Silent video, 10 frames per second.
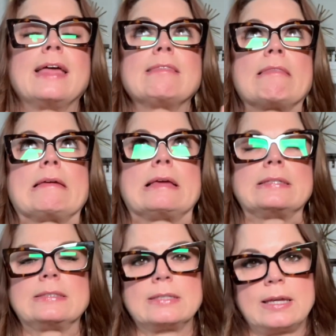at
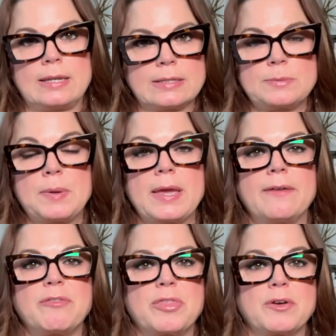least an SPF
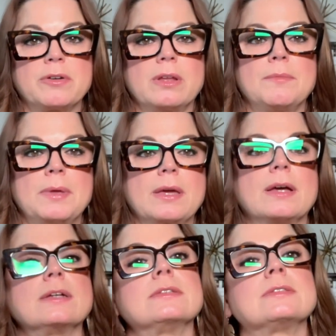30,
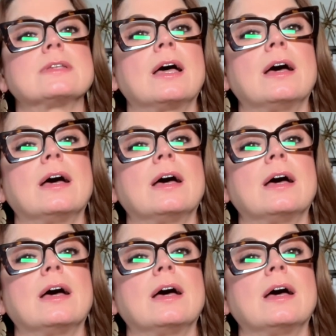because,